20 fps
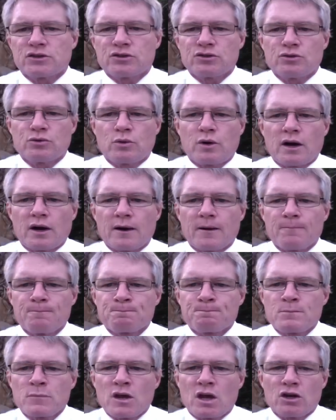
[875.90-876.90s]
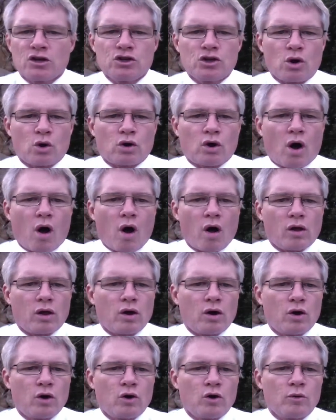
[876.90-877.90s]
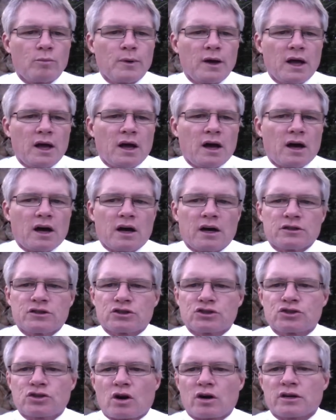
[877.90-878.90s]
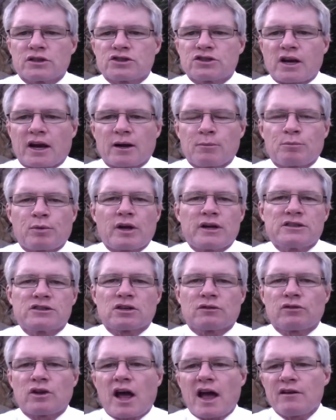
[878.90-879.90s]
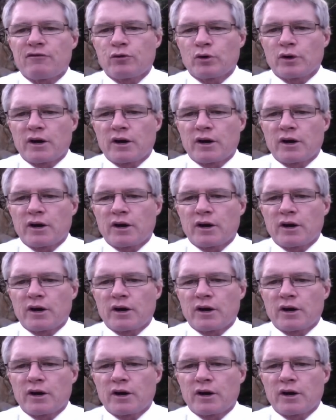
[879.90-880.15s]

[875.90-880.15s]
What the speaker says: to call home to start a second place of life,